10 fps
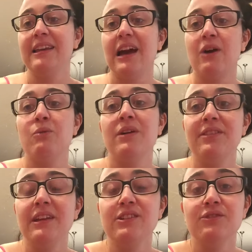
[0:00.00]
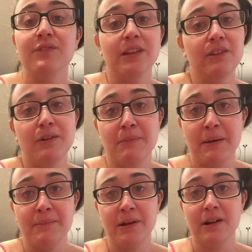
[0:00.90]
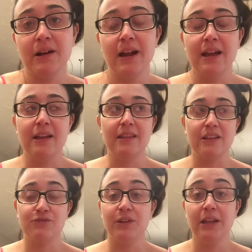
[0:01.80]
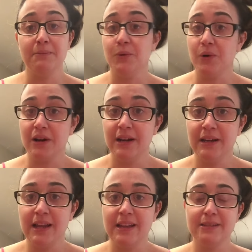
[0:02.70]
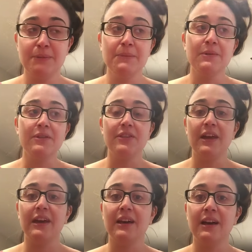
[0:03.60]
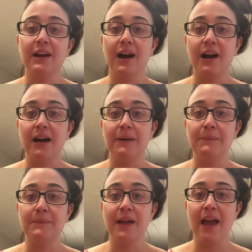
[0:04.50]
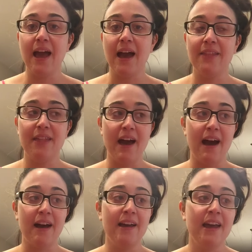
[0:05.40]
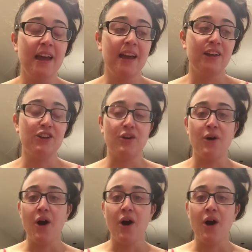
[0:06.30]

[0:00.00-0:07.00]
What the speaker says: Now, one thing to really remember that's really important is people think that oh,